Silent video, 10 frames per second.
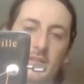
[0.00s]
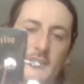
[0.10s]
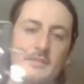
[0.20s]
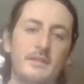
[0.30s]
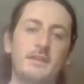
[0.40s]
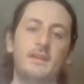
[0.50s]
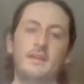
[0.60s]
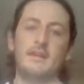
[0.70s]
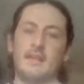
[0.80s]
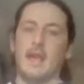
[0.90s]
on it.
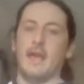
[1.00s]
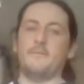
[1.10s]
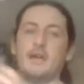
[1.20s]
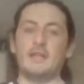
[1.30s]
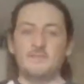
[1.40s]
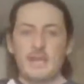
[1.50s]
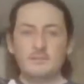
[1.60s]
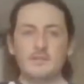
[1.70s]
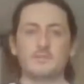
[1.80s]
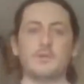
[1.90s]
Yeah, and I've
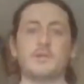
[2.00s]
named this